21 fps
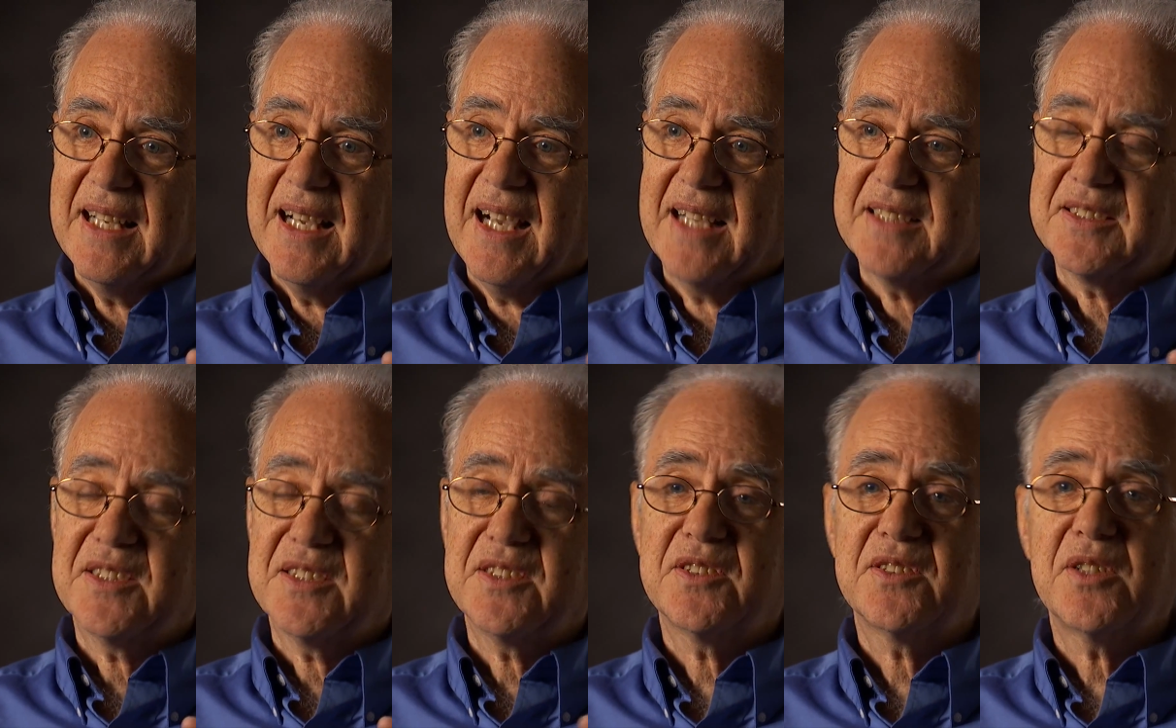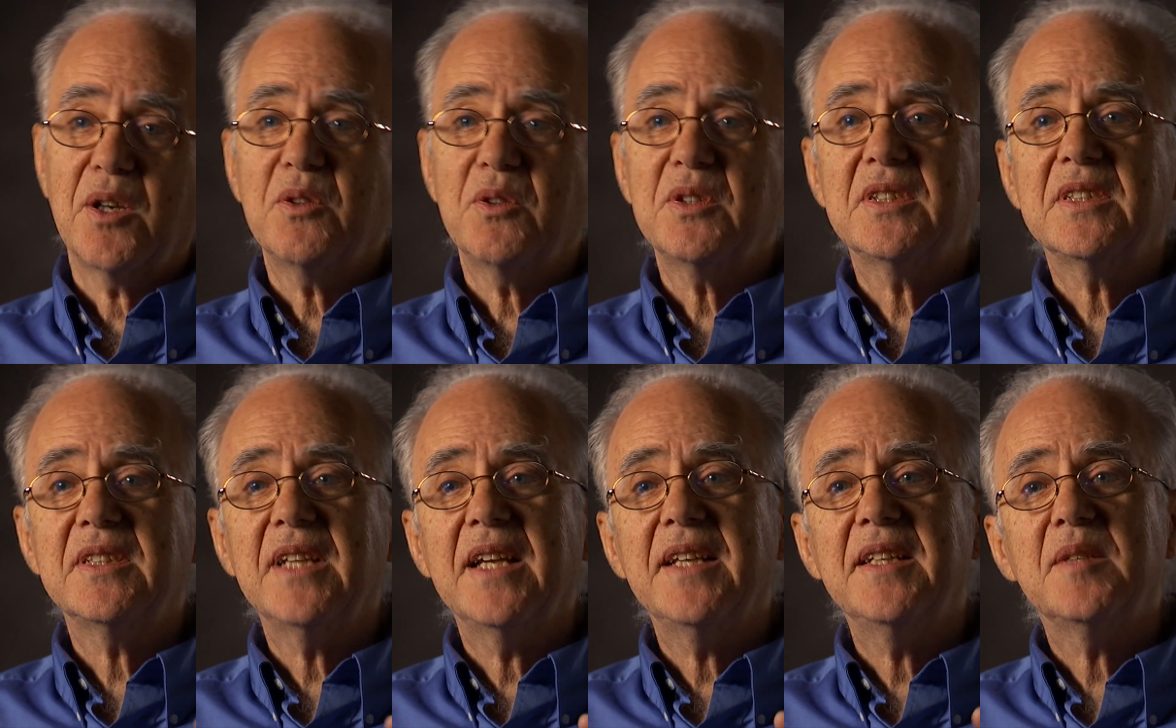
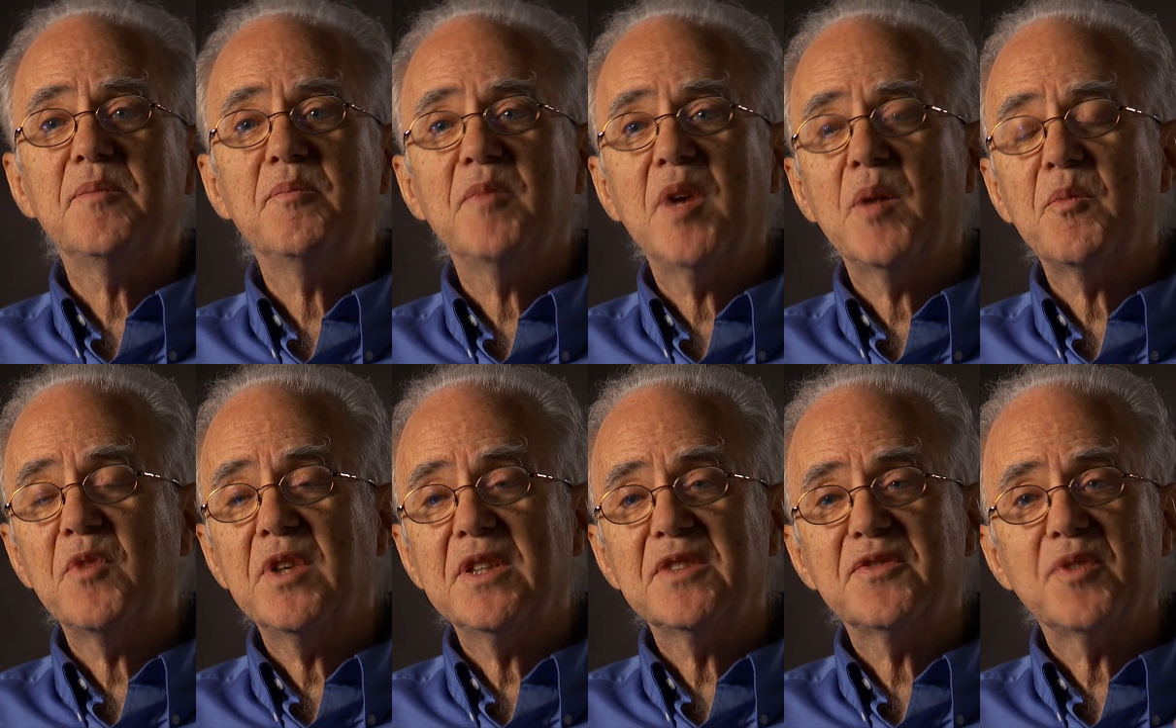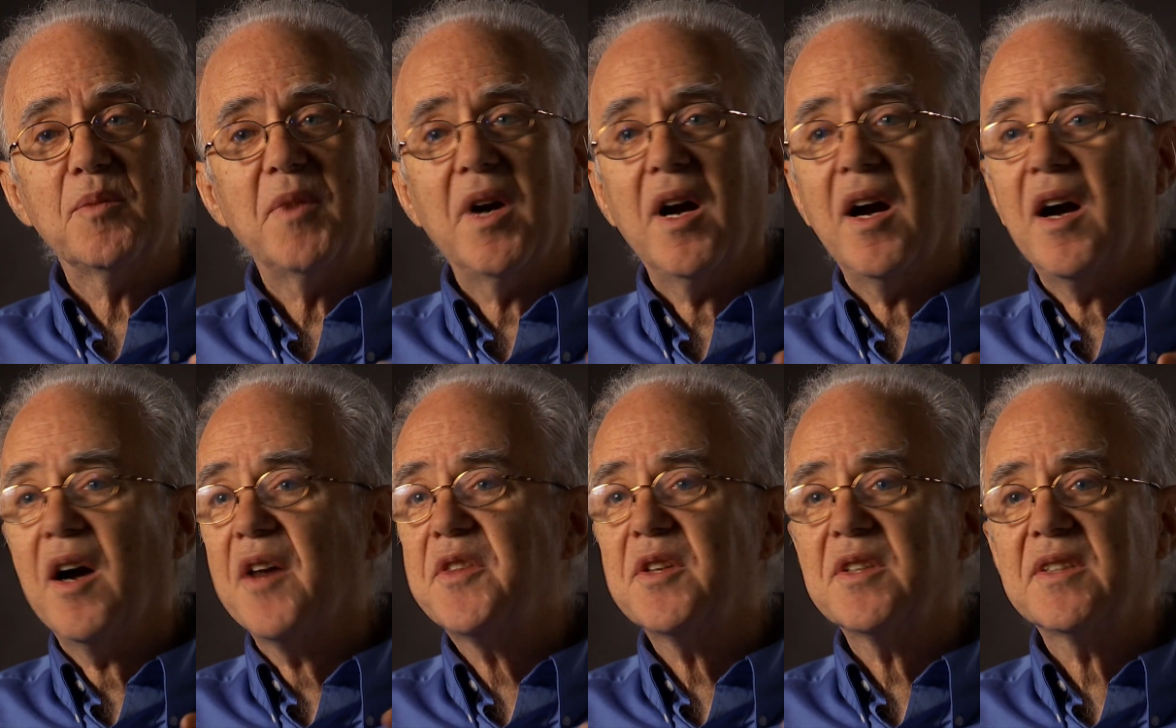associated memories from
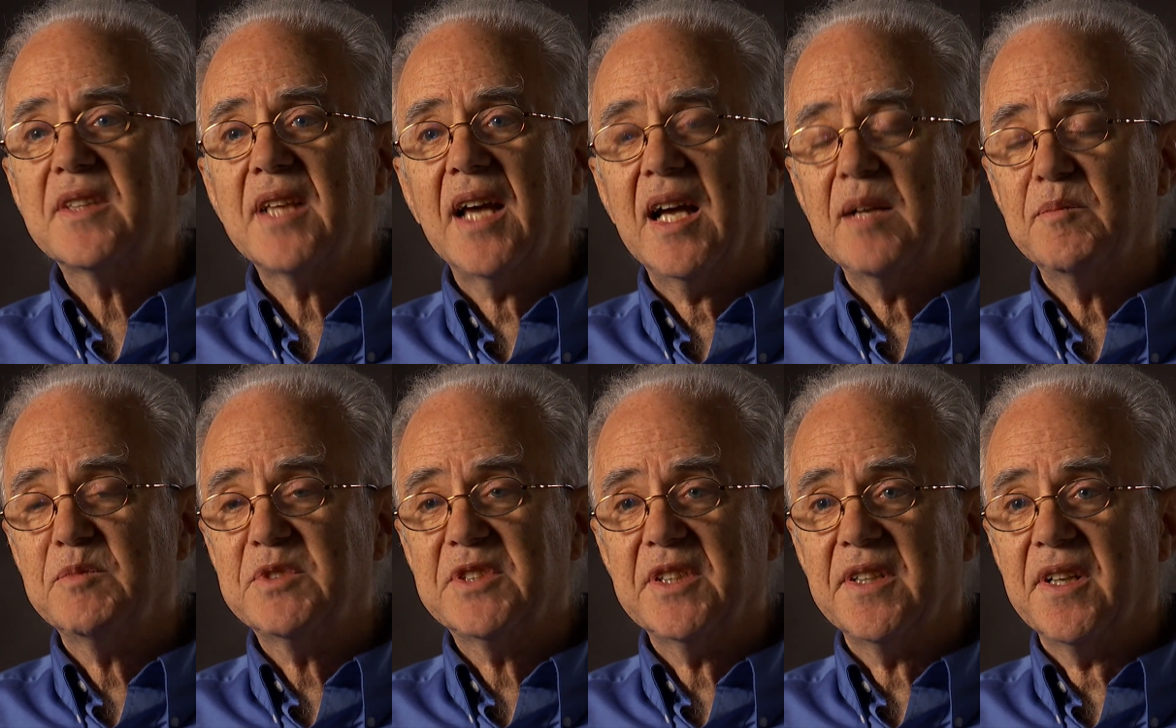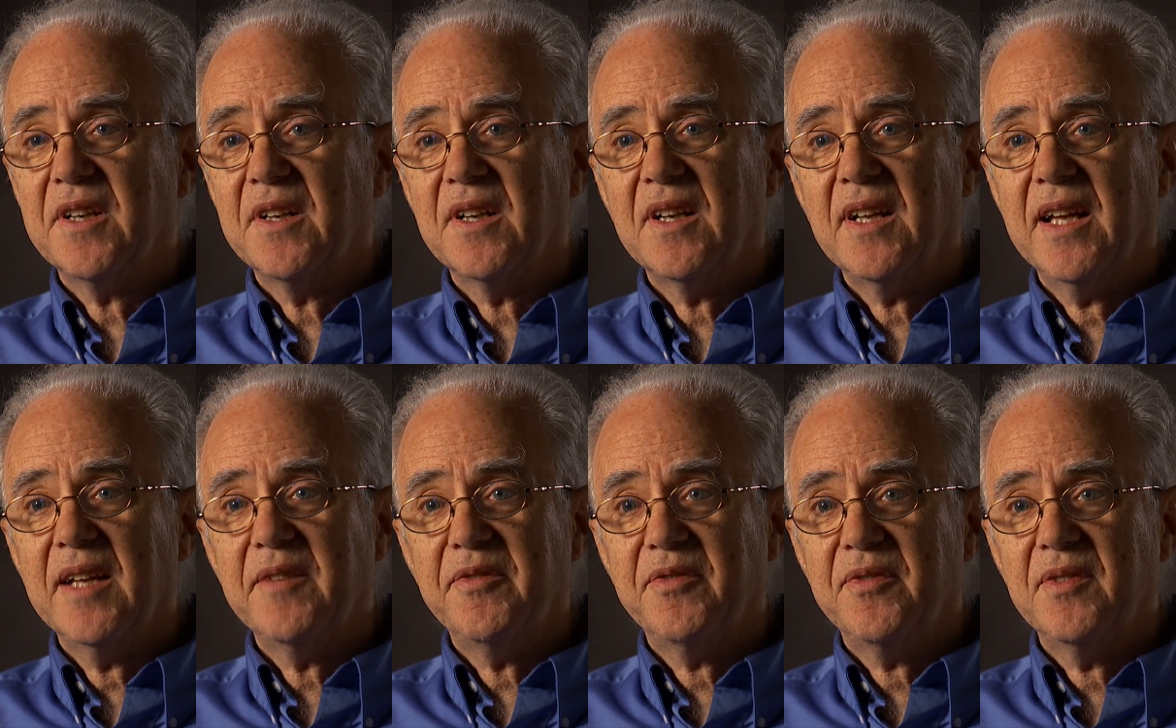other times in our
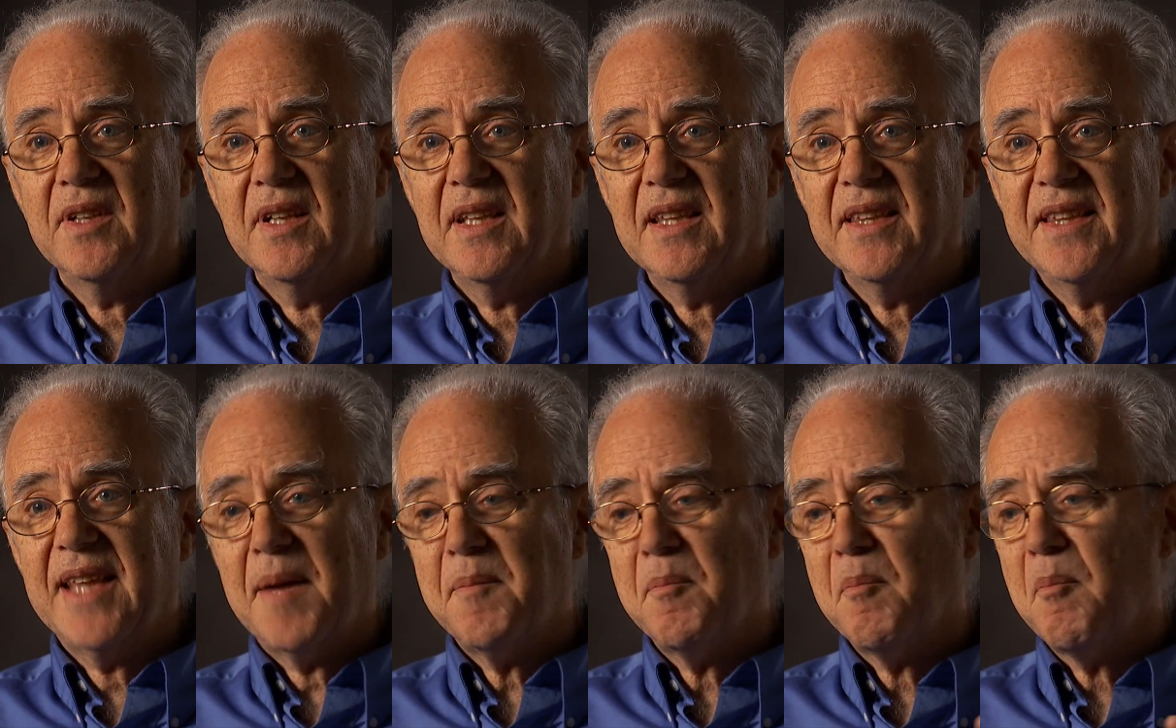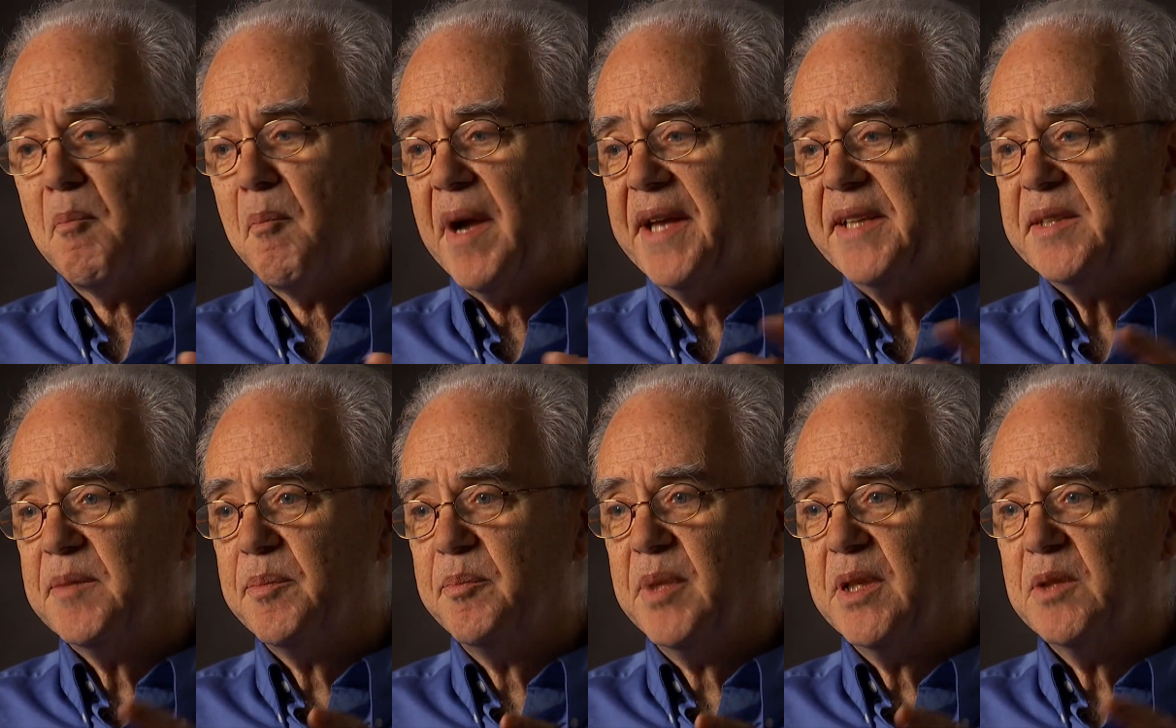life that
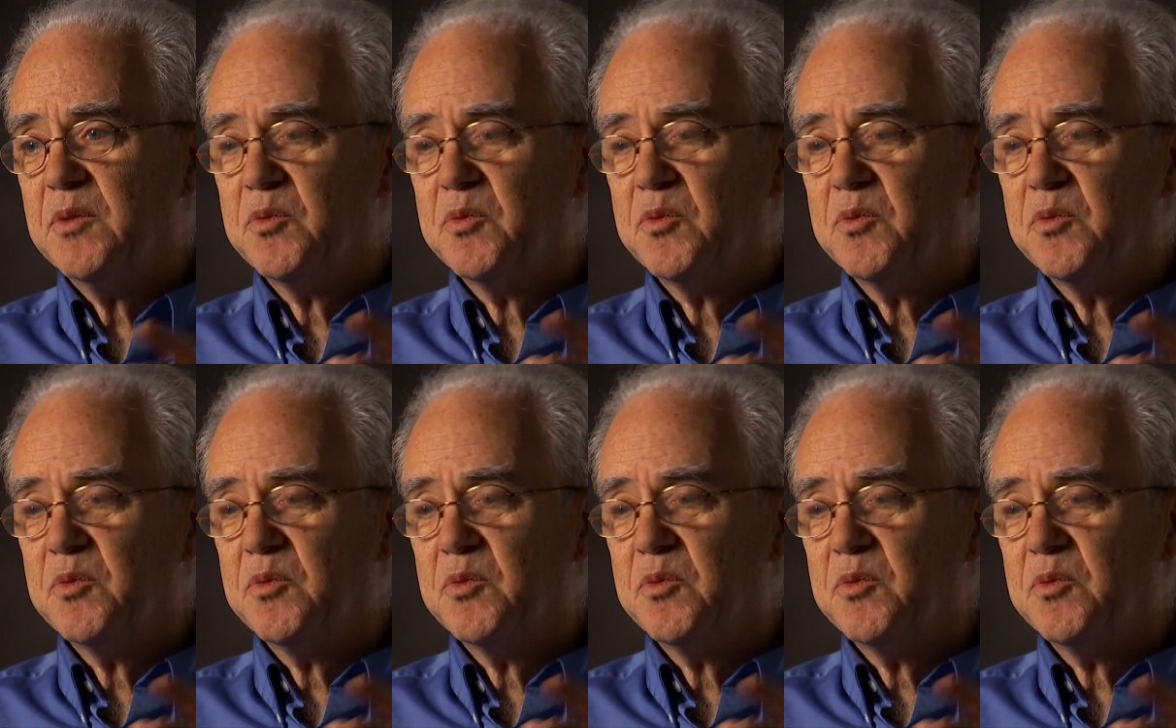might be